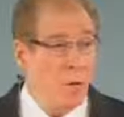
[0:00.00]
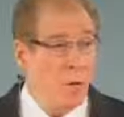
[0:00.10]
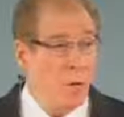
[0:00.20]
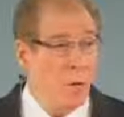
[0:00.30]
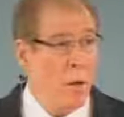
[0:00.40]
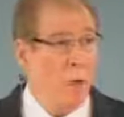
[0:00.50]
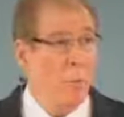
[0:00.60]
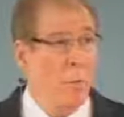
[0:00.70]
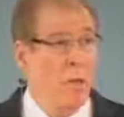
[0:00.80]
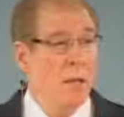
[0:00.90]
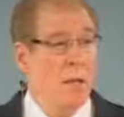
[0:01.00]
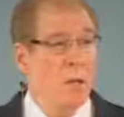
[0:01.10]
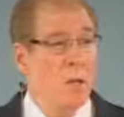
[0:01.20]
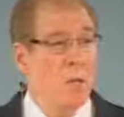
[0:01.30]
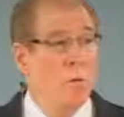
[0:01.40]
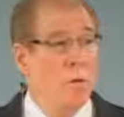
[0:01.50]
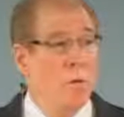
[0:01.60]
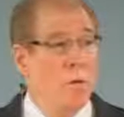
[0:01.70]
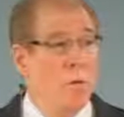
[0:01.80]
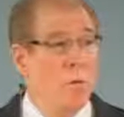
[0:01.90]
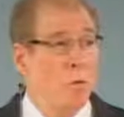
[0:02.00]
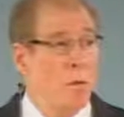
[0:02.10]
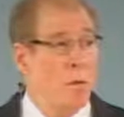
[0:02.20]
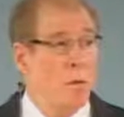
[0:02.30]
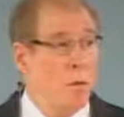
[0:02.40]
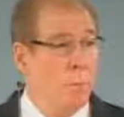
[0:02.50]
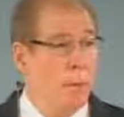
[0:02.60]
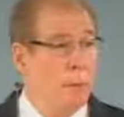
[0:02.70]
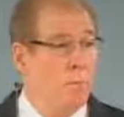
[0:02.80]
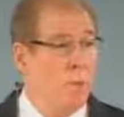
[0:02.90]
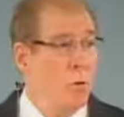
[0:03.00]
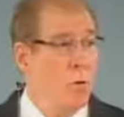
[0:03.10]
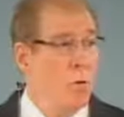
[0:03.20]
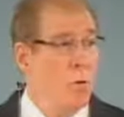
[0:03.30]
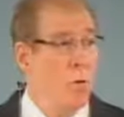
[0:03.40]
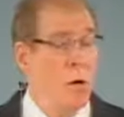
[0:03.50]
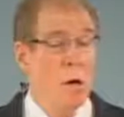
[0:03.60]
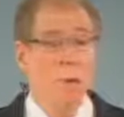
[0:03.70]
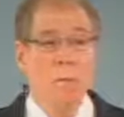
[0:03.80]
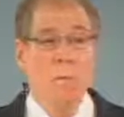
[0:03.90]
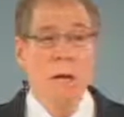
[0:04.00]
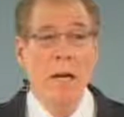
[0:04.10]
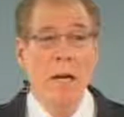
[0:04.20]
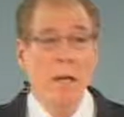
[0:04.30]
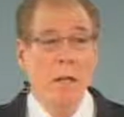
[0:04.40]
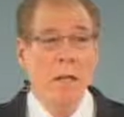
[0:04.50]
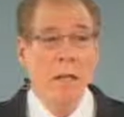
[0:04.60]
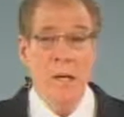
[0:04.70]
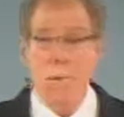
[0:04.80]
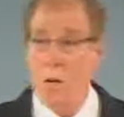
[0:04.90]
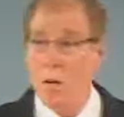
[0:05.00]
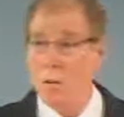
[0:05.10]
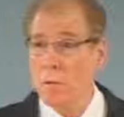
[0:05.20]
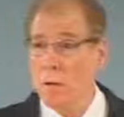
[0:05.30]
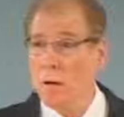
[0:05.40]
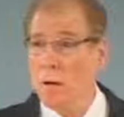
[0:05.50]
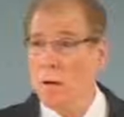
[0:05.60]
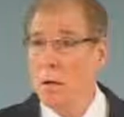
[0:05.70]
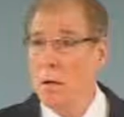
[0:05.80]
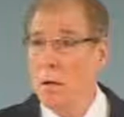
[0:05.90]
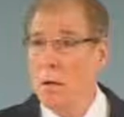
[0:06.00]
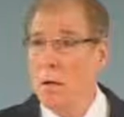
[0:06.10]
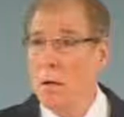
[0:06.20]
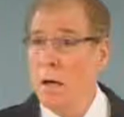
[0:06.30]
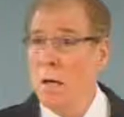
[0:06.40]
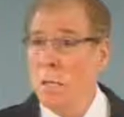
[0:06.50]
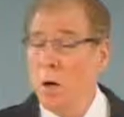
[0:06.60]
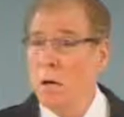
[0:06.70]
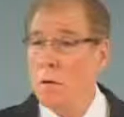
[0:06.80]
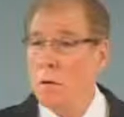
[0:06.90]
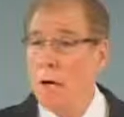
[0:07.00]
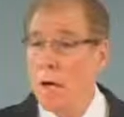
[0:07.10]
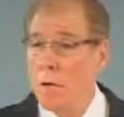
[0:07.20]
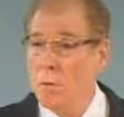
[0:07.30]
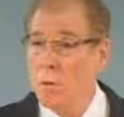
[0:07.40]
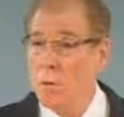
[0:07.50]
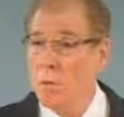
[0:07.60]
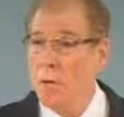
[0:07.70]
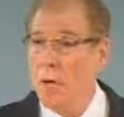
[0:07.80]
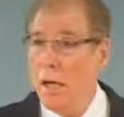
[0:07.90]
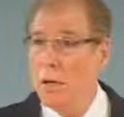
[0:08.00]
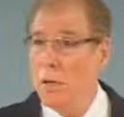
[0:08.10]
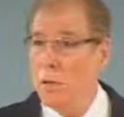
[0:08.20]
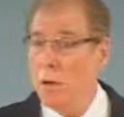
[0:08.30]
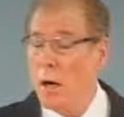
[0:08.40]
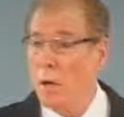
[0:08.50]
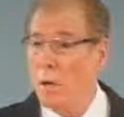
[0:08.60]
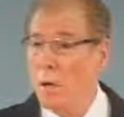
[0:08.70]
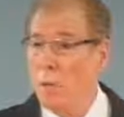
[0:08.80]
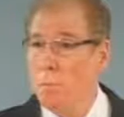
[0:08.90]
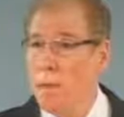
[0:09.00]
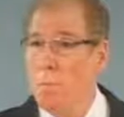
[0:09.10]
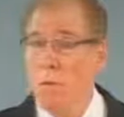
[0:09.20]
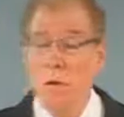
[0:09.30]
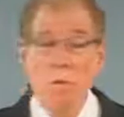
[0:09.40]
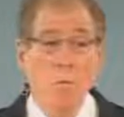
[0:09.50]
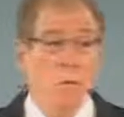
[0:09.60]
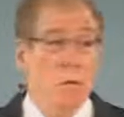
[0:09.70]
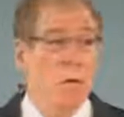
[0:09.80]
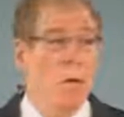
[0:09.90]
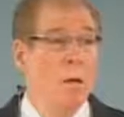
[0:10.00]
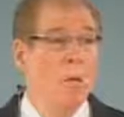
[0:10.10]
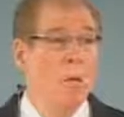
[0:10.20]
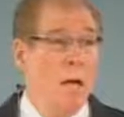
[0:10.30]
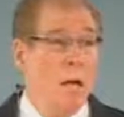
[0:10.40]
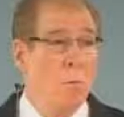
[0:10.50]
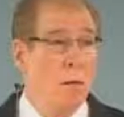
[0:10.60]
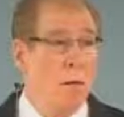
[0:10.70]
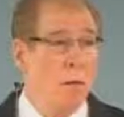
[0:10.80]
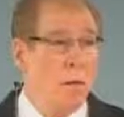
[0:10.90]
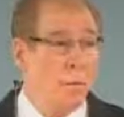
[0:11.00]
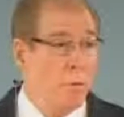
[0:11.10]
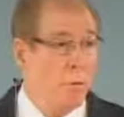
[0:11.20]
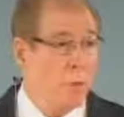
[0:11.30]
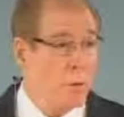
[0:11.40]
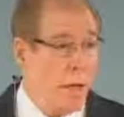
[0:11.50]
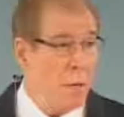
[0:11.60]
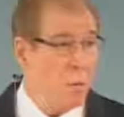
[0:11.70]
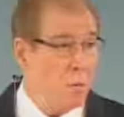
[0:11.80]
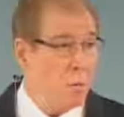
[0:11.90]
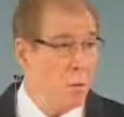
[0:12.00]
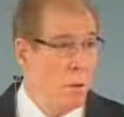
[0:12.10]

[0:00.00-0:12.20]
you, it may tell you that things you are deeply devoted to are not only dead wrong, they are part of the doctrine of the Antichrist, and maybe you've been following the devil's disciples.